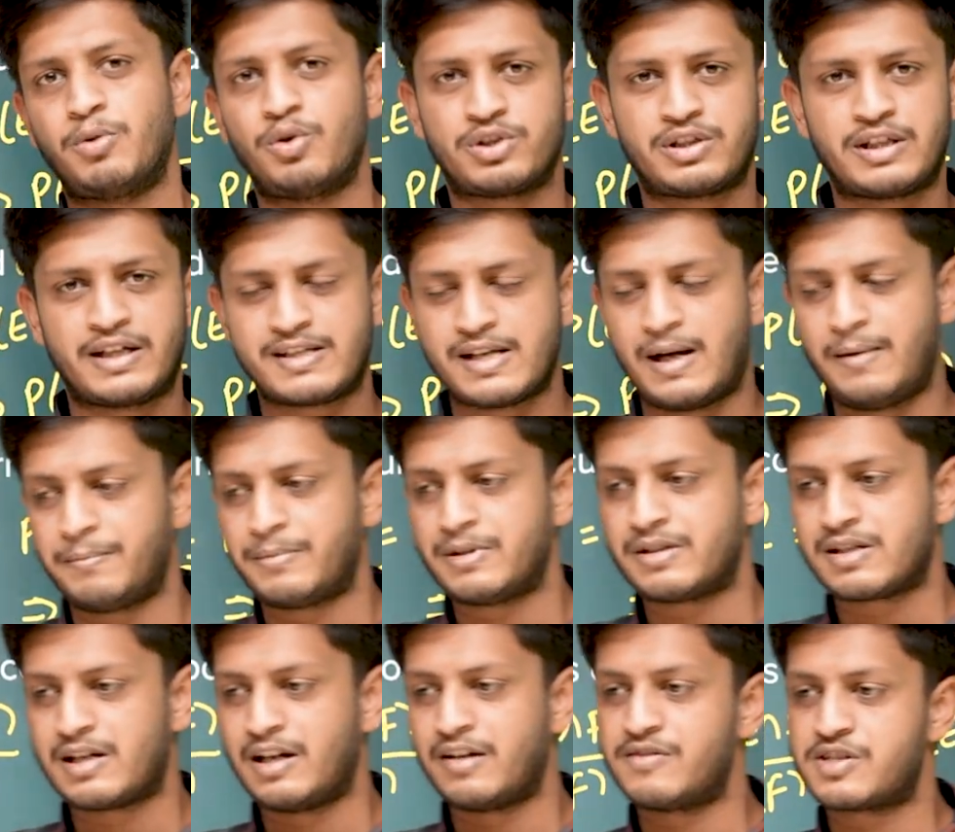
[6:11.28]
both
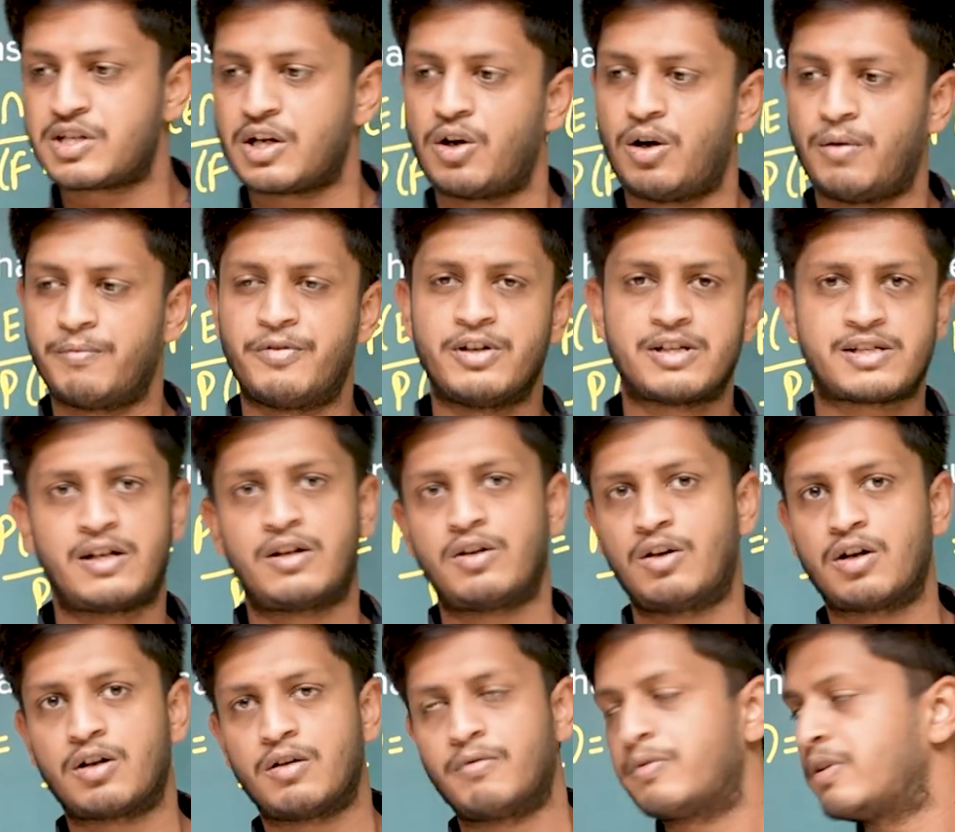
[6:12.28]
examples, like which are obvious and
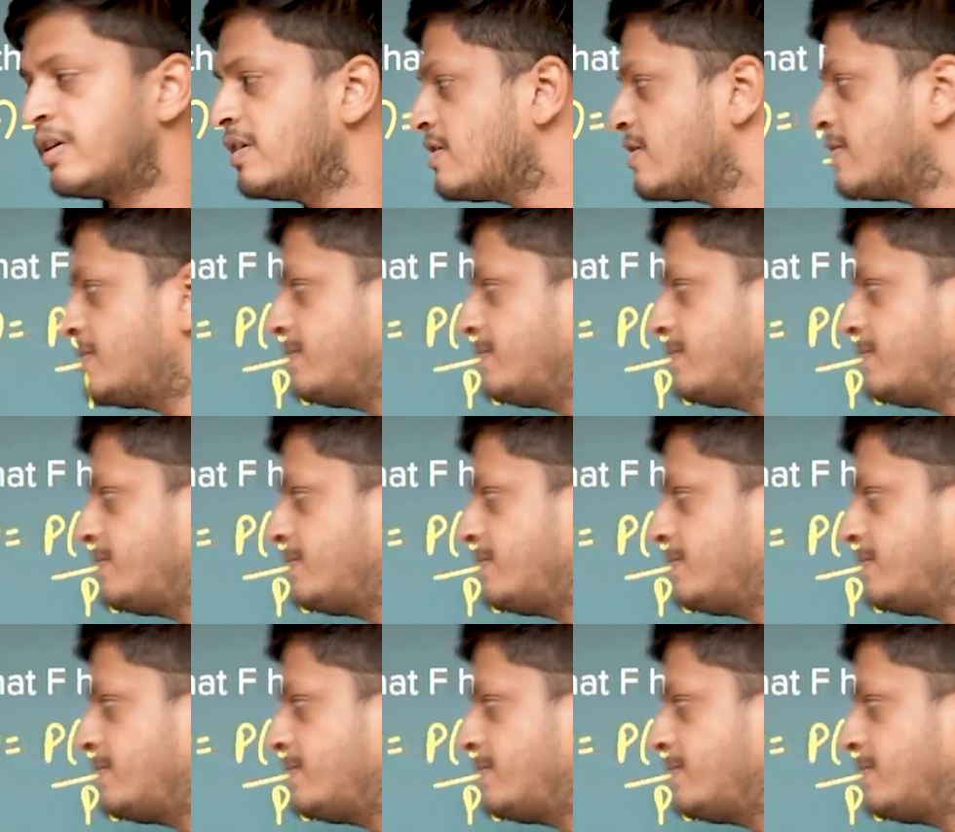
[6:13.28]
not obvious.